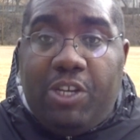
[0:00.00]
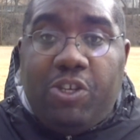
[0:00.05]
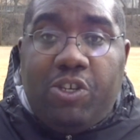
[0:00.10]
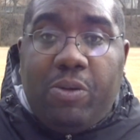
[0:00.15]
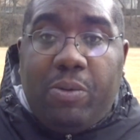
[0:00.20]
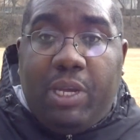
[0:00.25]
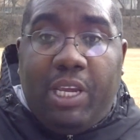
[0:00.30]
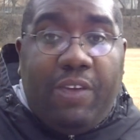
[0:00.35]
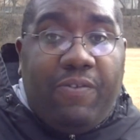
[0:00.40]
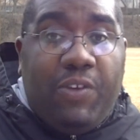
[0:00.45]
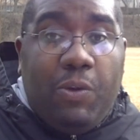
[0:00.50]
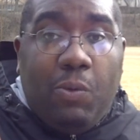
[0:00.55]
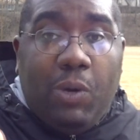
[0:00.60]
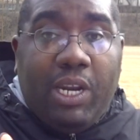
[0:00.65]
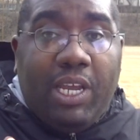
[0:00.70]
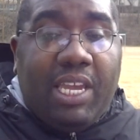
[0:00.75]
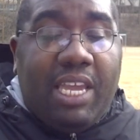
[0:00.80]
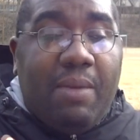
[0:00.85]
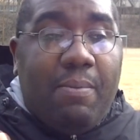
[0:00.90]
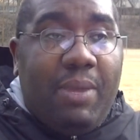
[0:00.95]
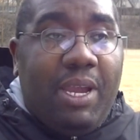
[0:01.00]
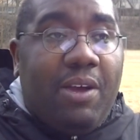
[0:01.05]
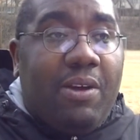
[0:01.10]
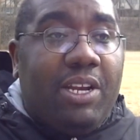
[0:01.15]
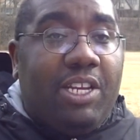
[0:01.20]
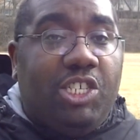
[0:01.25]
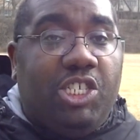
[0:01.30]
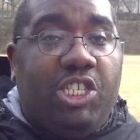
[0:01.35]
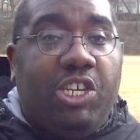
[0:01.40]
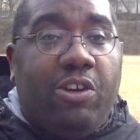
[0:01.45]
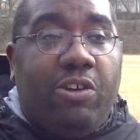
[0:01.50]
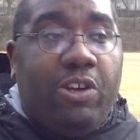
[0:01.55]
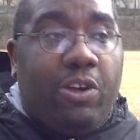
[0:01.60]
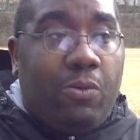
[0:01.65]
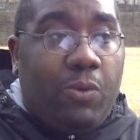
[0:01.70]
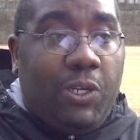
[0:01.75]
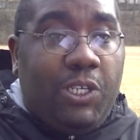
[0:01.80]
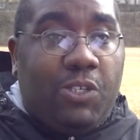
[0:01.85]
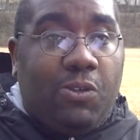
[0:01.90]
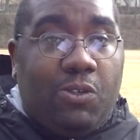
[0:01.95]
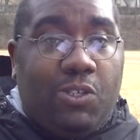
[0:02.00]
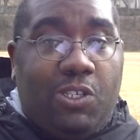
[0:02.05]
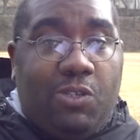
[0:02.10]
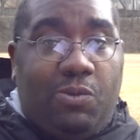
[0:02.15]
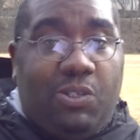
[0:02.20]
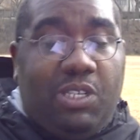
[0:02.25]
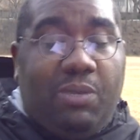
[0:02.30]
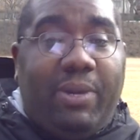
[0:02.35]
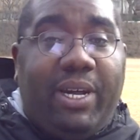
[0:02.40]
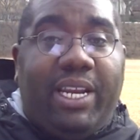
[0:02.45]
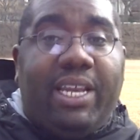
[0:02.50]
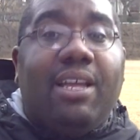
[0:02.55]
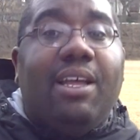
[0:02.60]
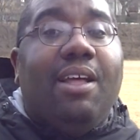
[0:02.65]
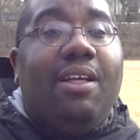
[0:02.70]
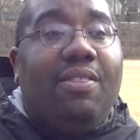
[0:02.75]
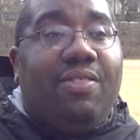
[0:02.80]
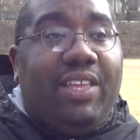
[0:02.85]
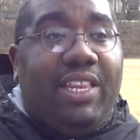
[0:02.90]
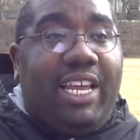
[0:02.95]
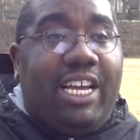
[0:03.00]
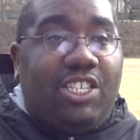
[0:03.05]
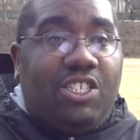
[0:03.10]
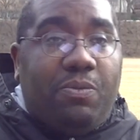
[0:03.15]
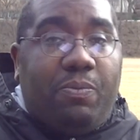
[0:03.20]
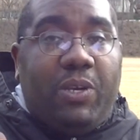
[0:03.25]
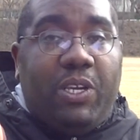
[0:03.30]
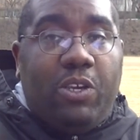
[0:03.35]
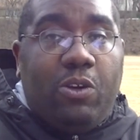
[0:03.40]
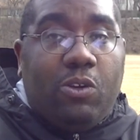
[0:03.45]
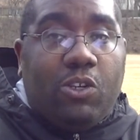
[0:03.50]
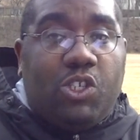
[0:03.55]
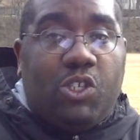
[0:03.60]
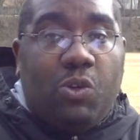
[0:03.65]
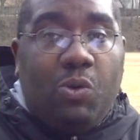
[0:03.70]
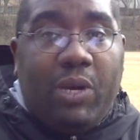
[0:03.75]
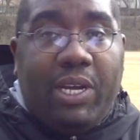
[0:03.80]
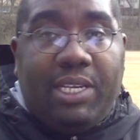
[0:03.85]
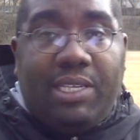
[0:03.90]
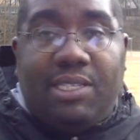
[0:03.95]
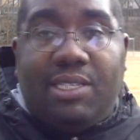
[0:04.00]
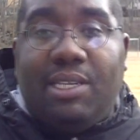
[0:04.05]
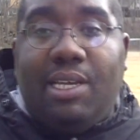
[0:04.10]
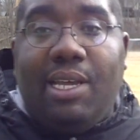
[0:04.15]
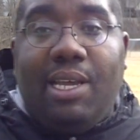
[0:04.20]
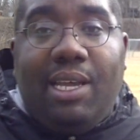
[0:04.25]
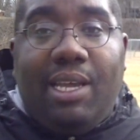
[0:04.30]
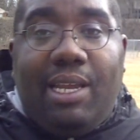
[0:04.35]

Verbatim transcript: You should, if you want to get married and share your resources with somebody, then that should be your choice.